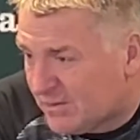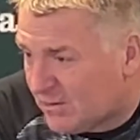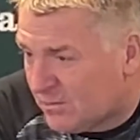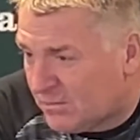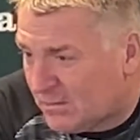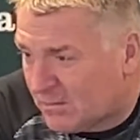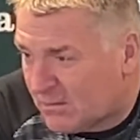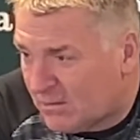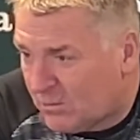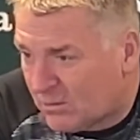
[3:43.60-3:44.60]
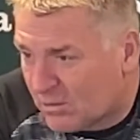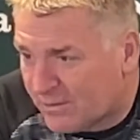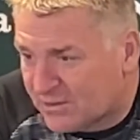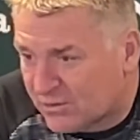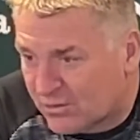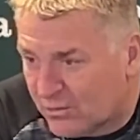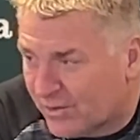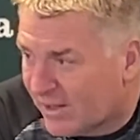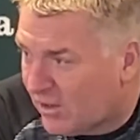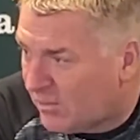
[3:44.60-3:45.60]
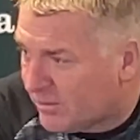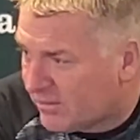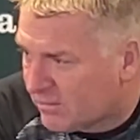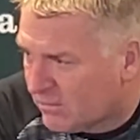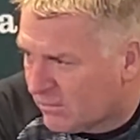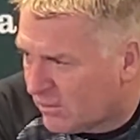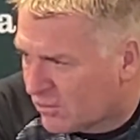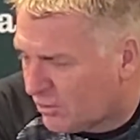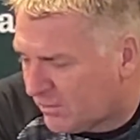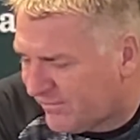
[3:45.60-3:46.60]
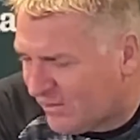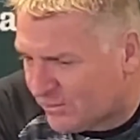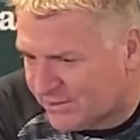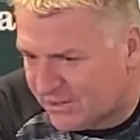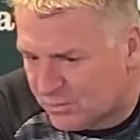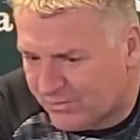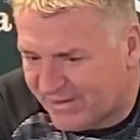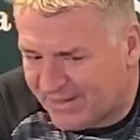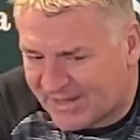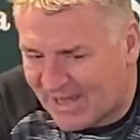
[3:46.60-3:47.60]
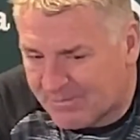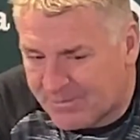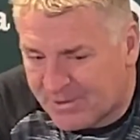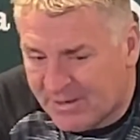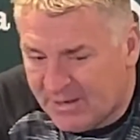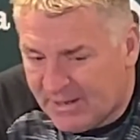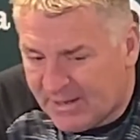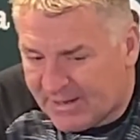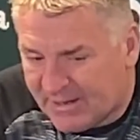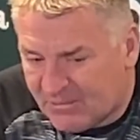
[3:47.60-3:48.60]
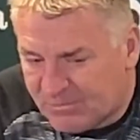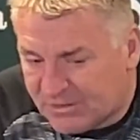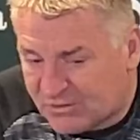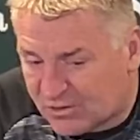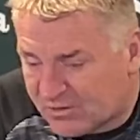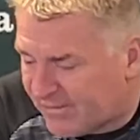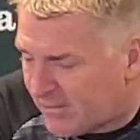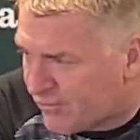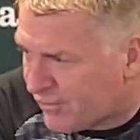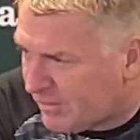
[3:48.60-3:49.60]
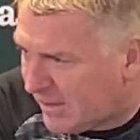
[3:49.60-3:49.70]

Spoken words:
You know, I won't go into who they are, but we've got a couple of illnesses within the camp. But it's good to have them three